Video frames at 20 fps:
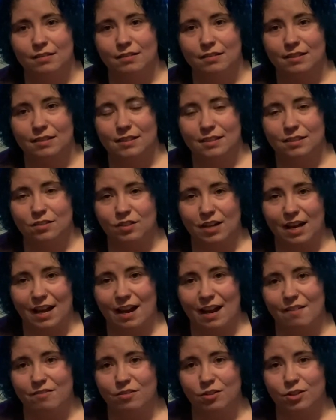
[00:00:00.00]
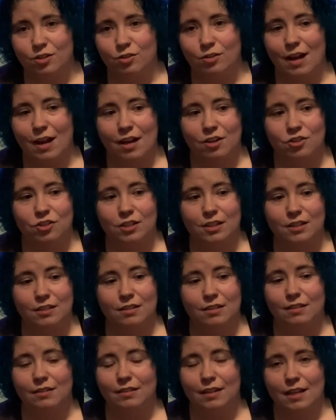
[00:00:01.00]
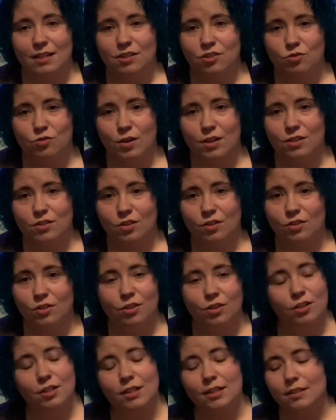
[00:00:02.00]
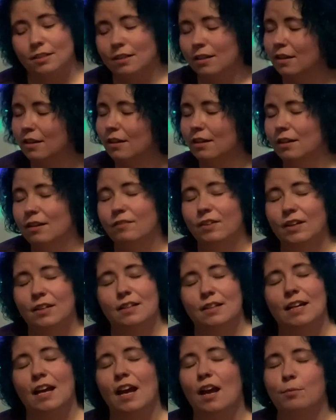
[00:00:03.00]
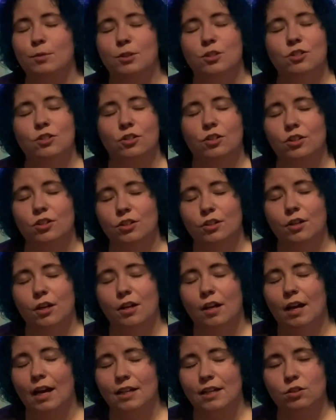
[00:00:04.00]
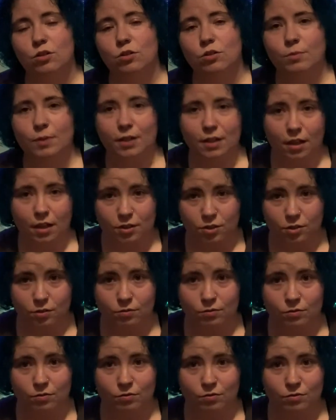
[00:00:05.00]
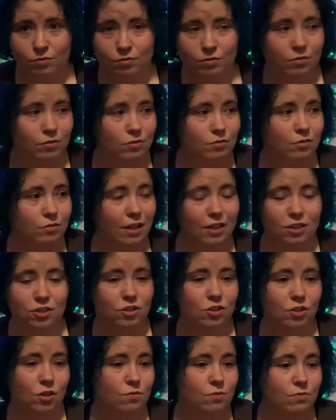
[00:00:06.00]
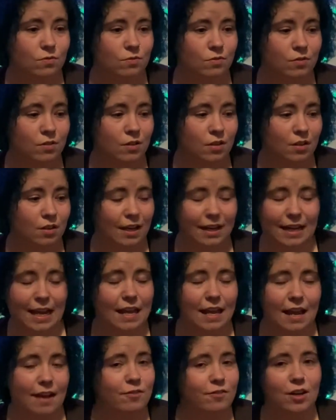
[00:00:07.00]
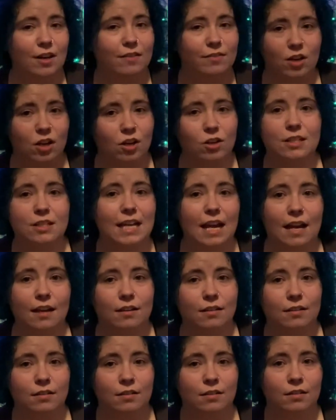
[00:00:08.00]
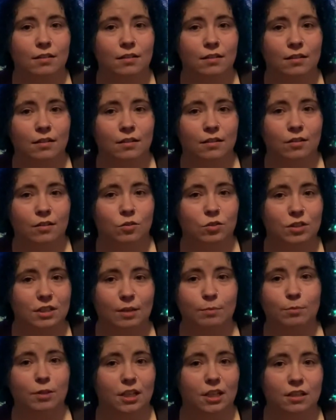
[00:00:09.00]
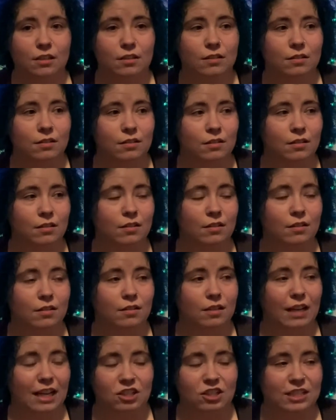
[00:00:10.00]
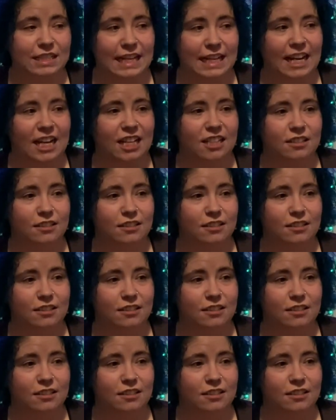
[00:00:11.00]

still have her interaction, less stress on her because if anything happens to her, I don't know what I'll do. I just don't. I can't ever have a heart attack or something. I just can't.